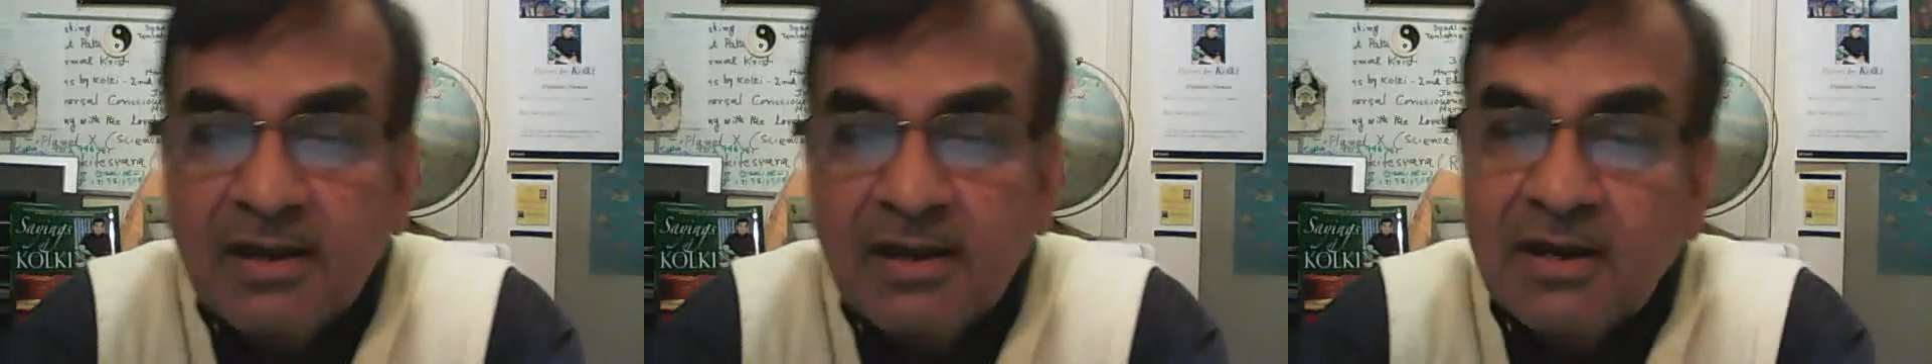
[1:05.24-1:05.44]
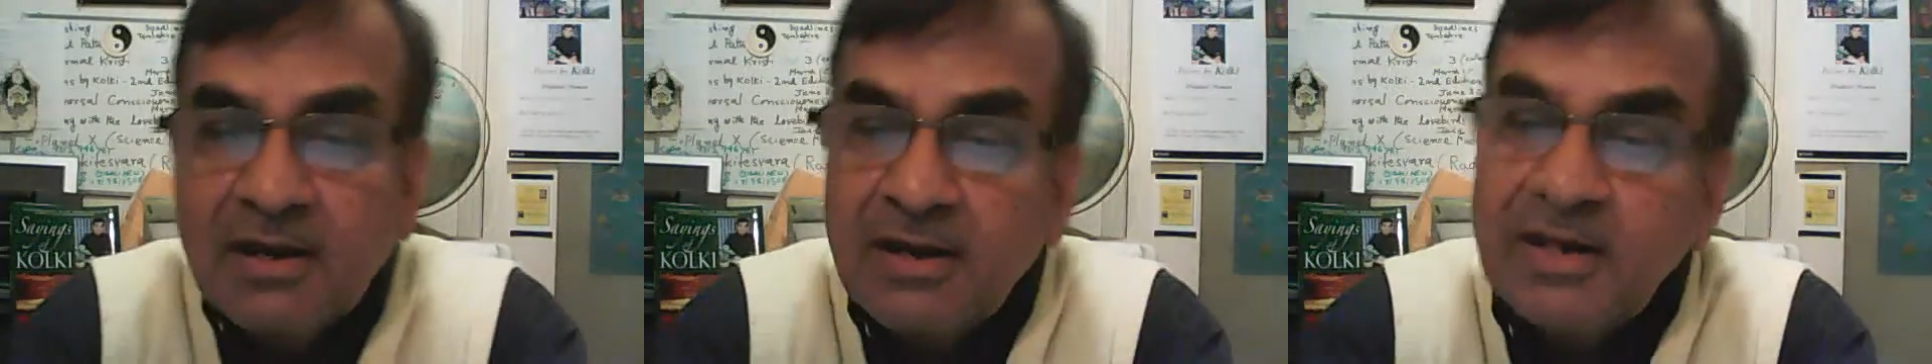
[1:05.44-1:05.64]

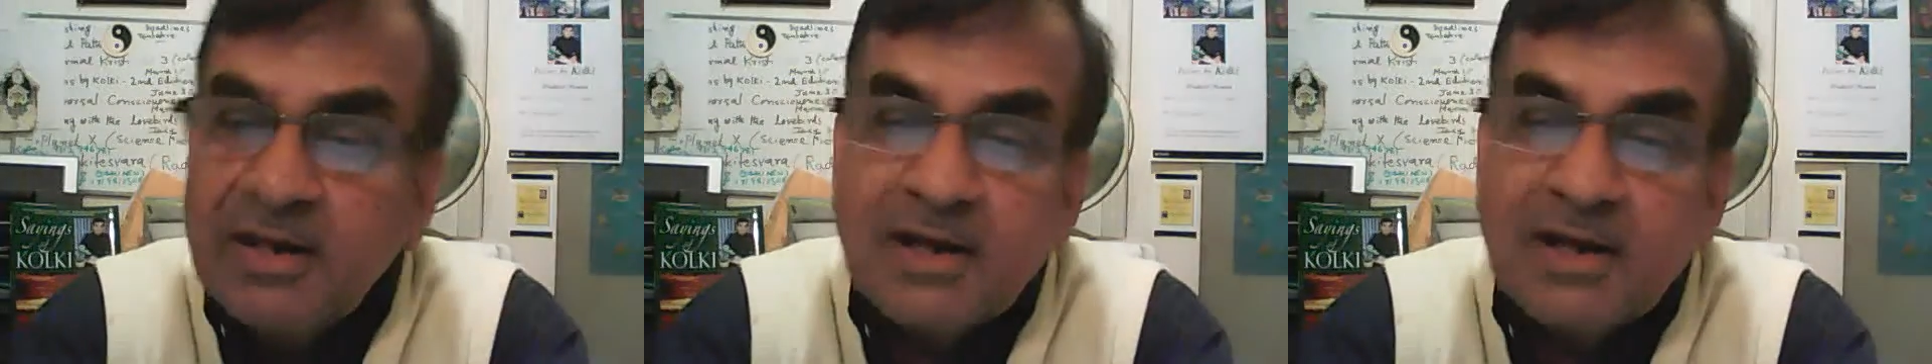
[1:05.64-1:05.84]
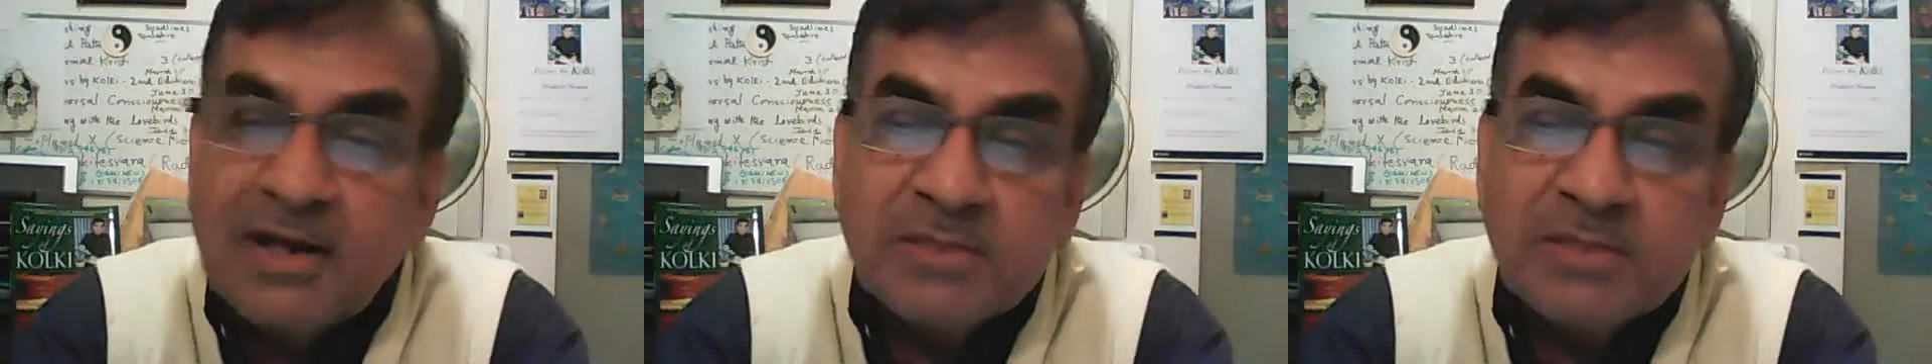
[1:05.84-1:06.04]

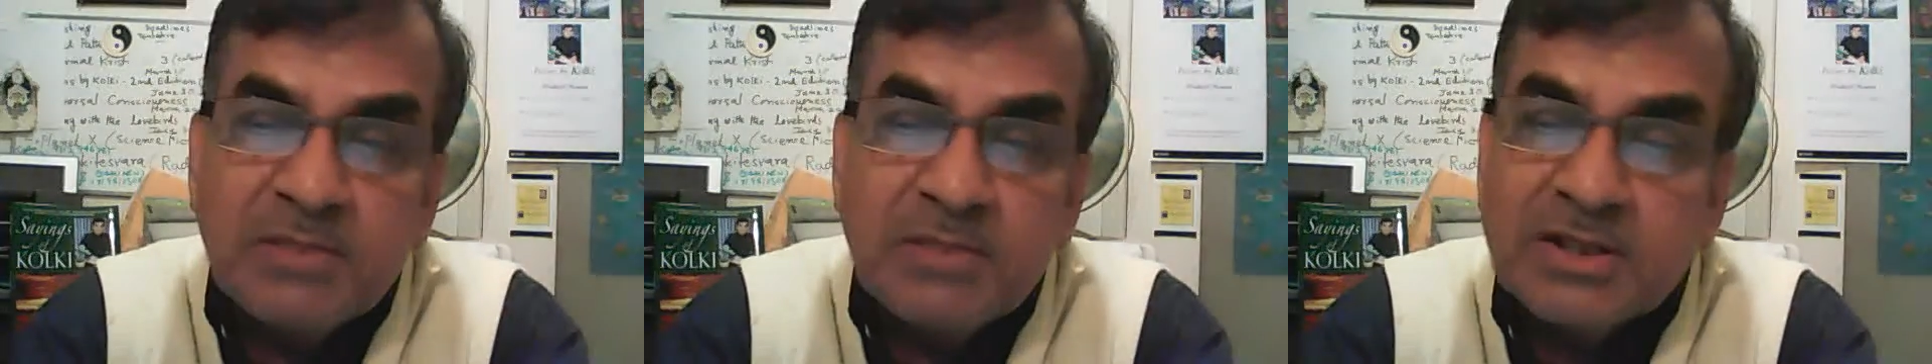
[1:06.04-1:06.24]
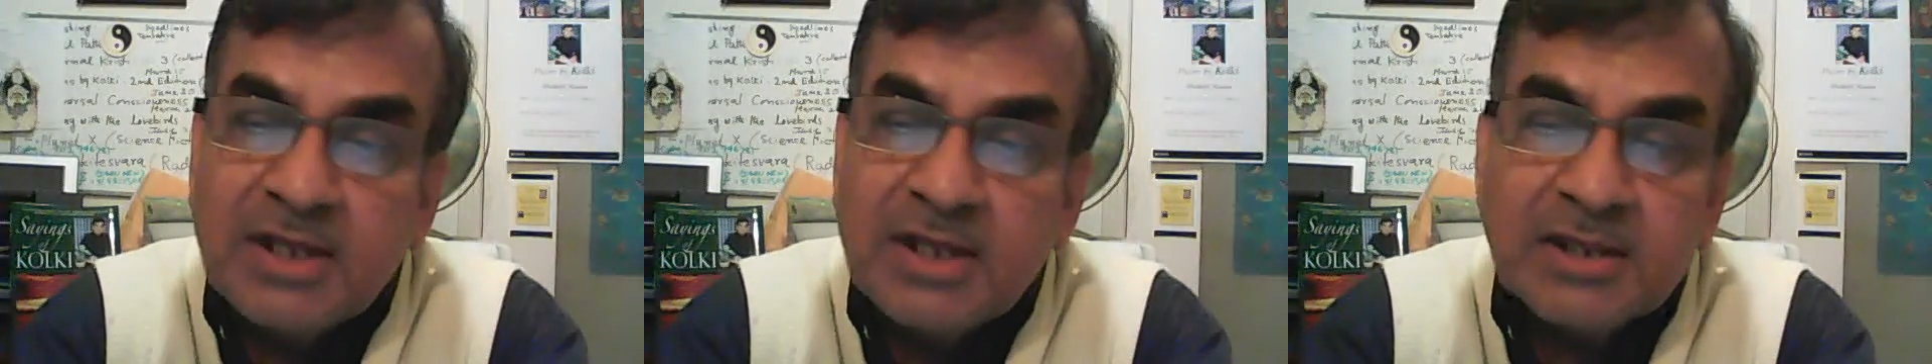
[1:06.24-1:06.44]
Leaders'
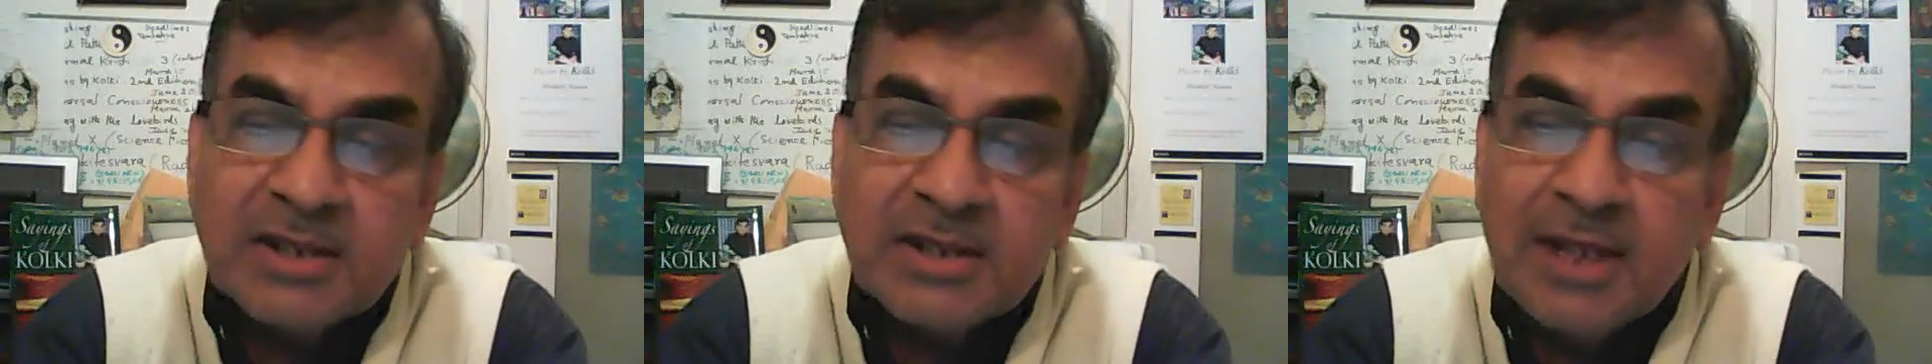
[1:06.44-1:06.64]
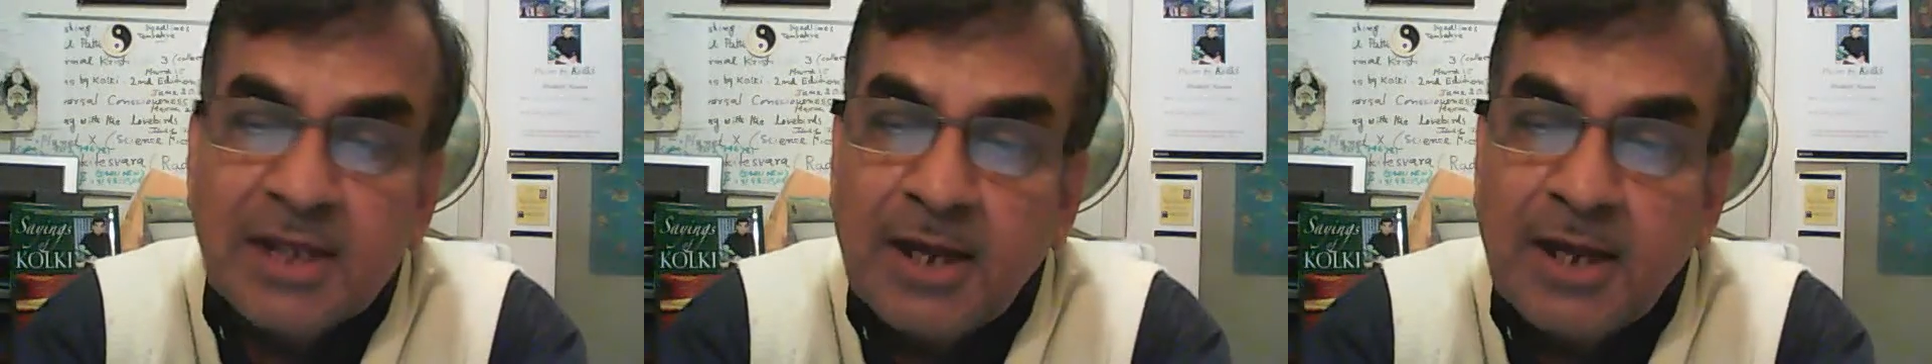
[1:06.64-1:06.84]

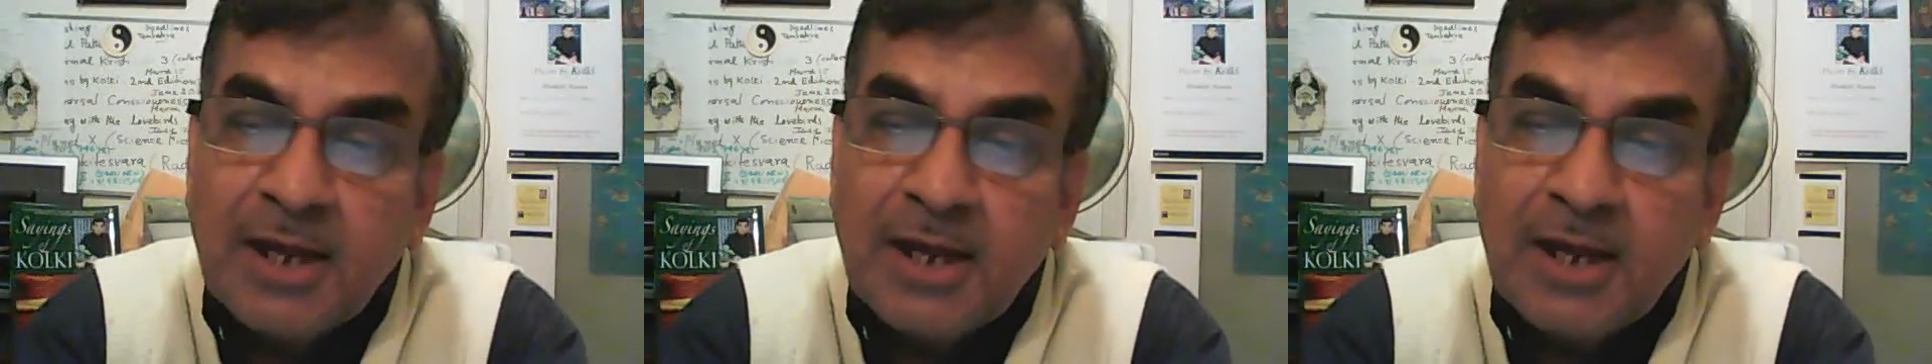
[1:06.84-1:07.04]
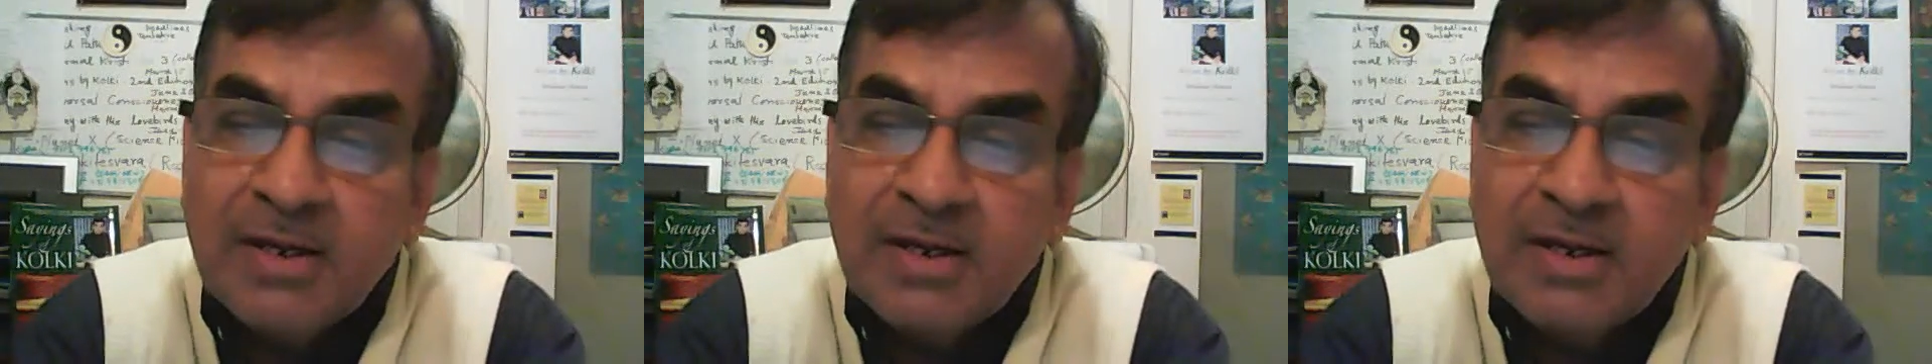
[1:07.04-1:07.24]
mistakes
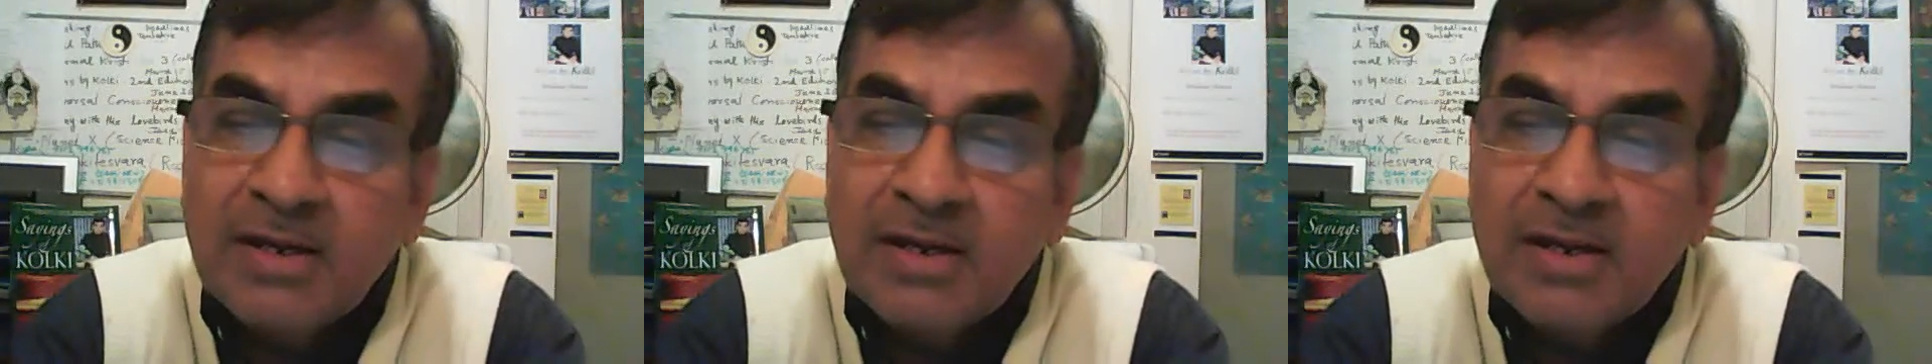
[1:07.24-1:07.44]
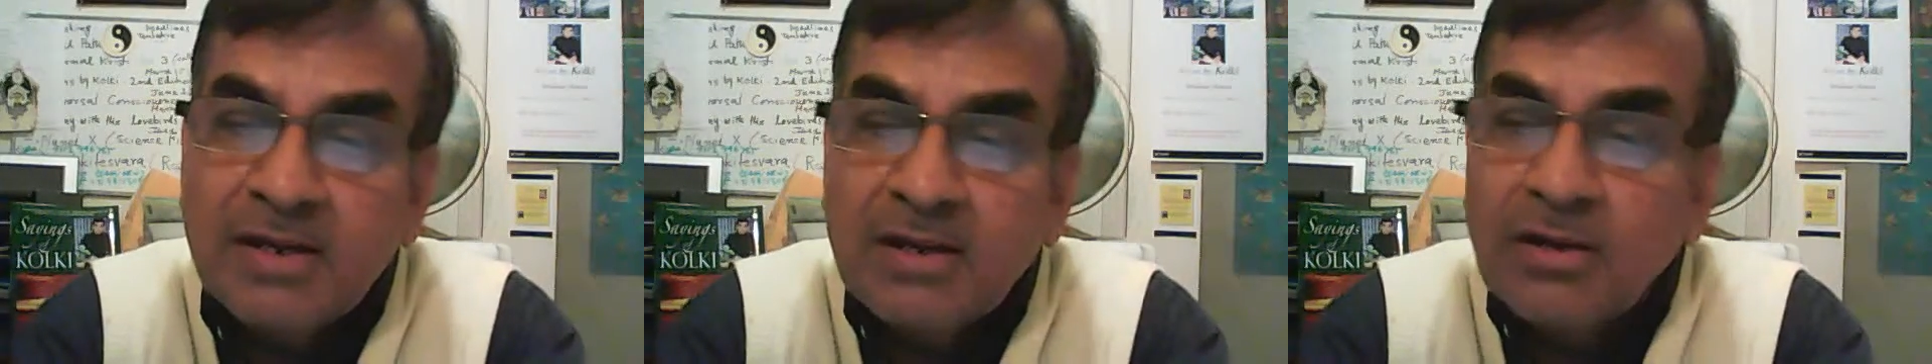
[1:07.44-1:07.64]
helped me